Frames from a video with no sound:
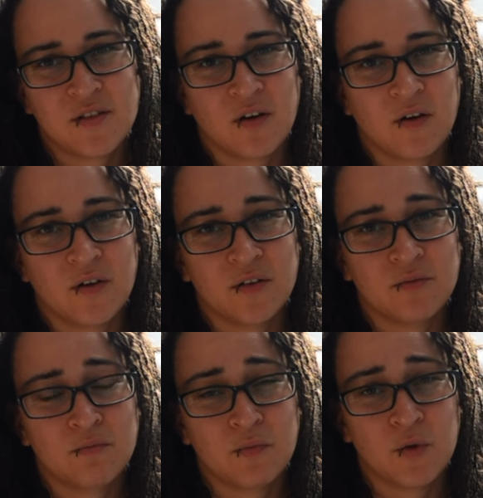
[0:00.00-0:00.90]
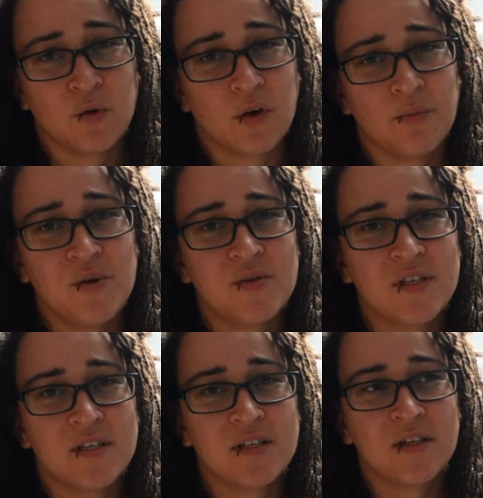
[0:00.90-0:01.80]
on your immune
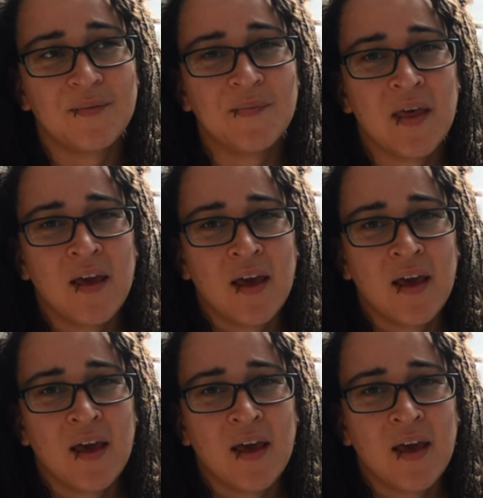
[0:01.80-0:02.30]
system,